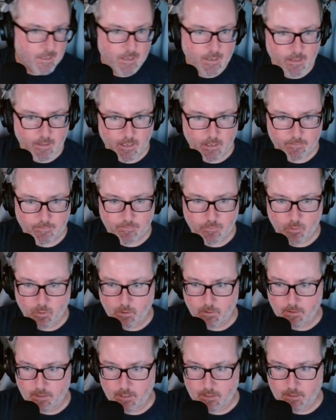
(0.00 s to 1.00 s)
That
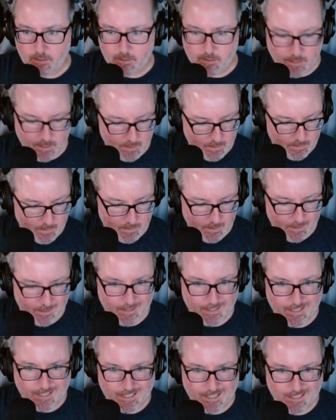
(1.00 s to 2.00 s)
four then says
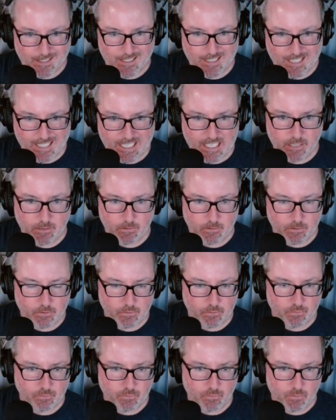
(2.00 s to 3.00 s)
this is either
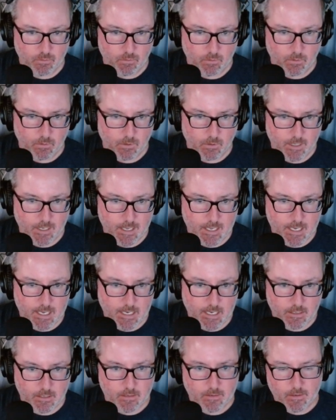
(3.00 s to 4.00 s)
two or
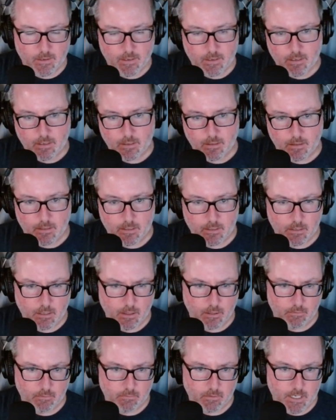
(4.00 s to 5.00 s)
eight. This
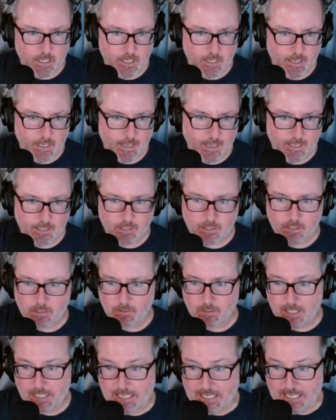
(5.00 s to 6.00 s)
3 has
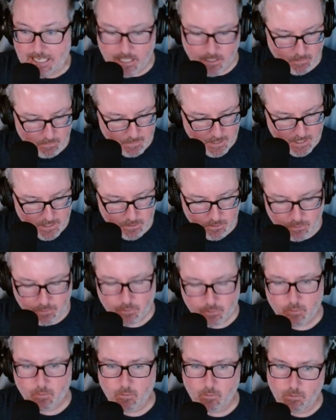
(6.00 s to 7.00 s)
to either be
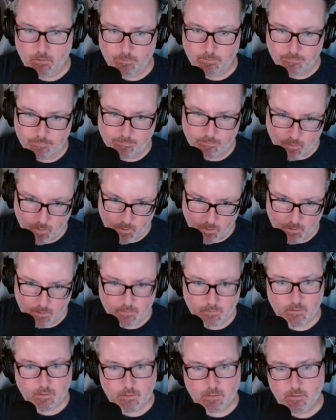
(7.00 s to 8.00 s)
2 or 4,
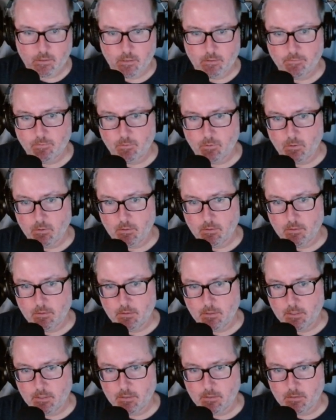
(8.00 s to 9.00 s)
so therefore
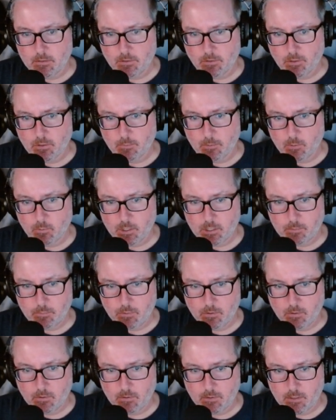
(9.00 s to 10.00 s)
this is a German
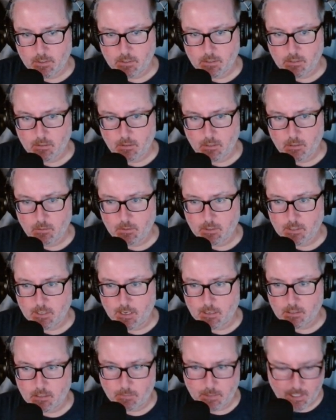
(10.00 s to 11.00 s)
whisper, this is low, this
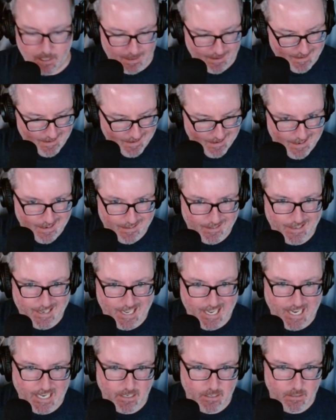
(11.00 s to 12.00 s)
has to be high,
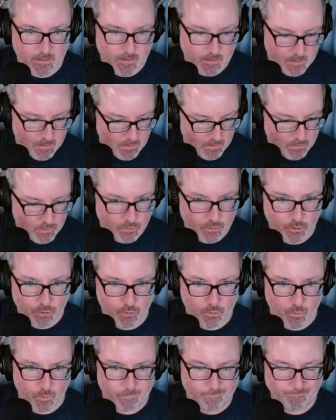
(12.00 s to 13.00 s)
8, 2.